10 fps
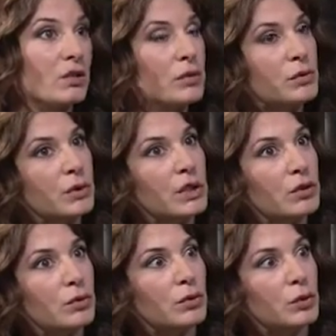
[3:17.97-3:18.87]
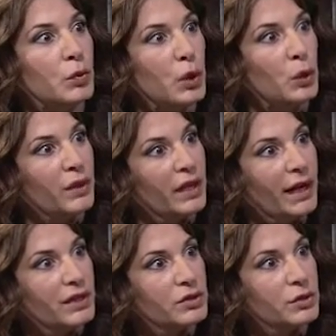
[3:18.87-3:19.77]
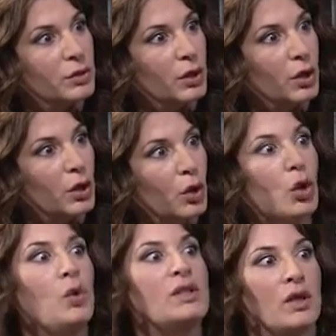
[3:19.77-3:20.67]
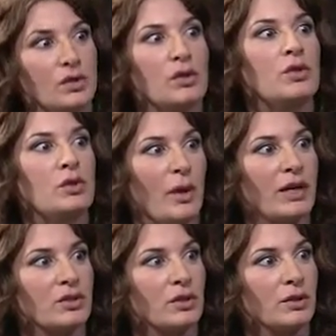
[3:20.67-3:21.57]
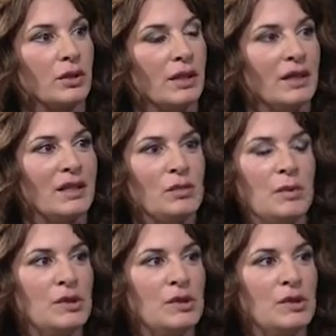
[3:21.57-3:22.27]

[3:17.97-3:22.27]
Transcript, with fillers: So it was really cool to work with an actor who was also the director. Because uh -huh.